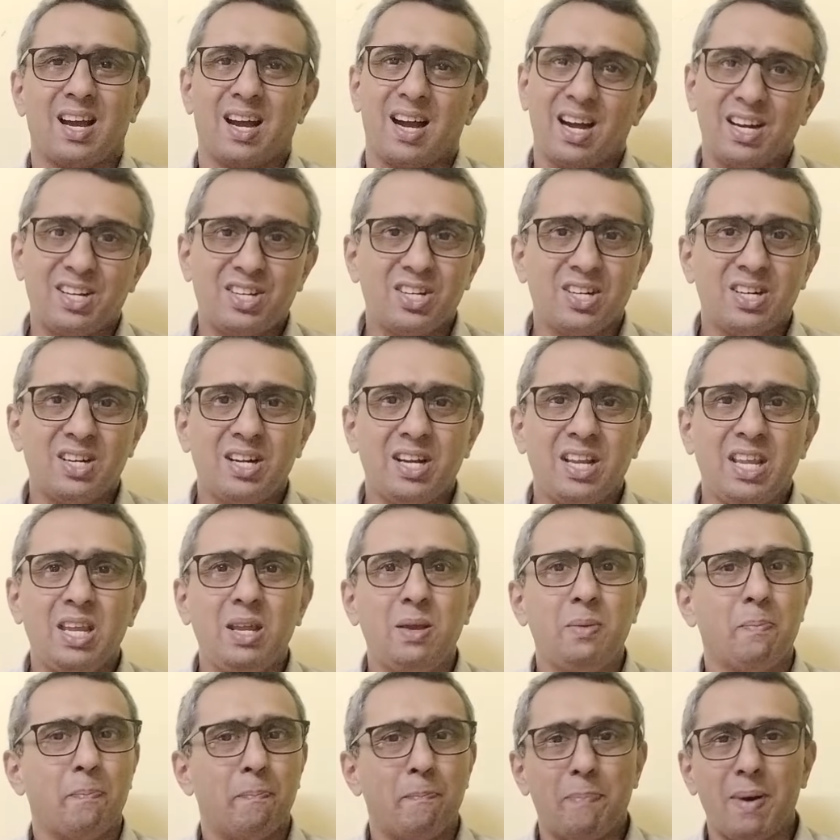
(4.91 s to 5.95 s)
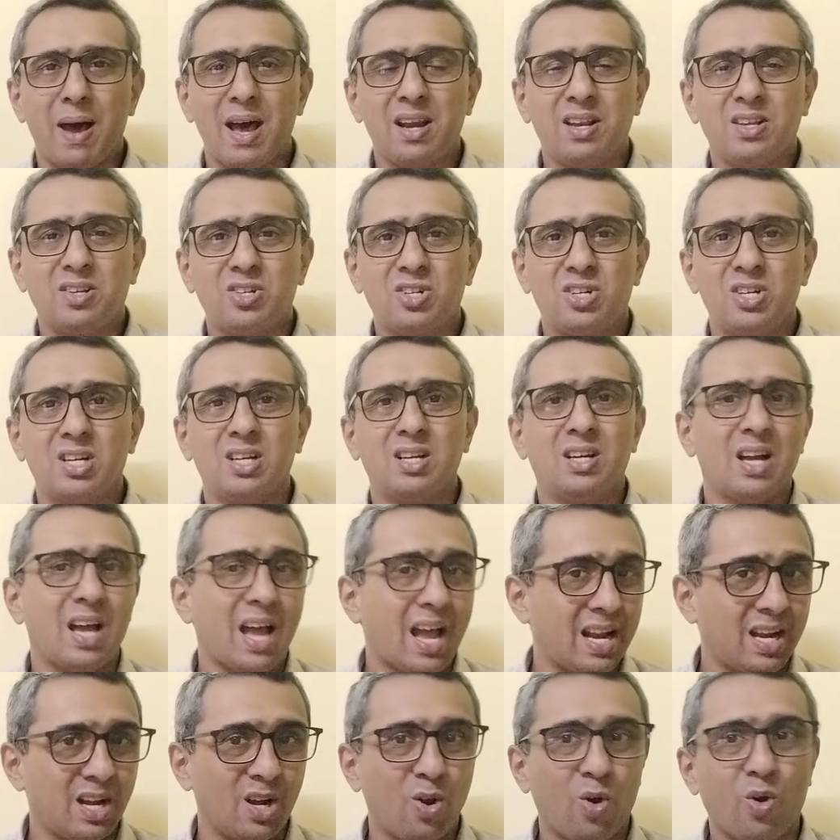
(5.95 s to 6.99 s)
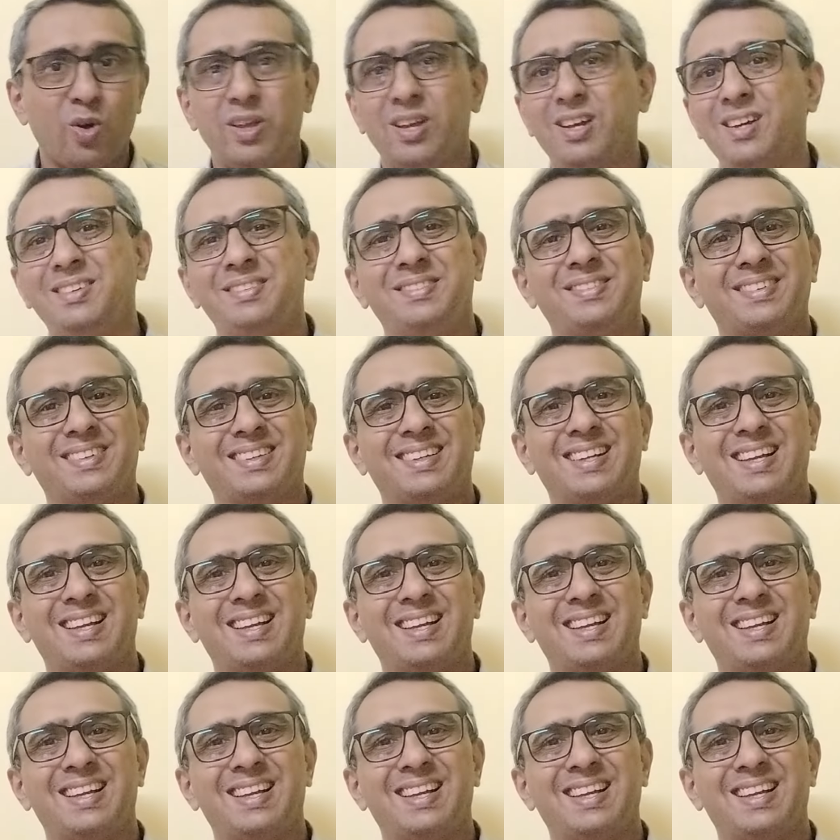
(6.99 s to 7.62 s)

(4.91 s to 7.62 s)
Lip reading: attorney, barrister and lawyer?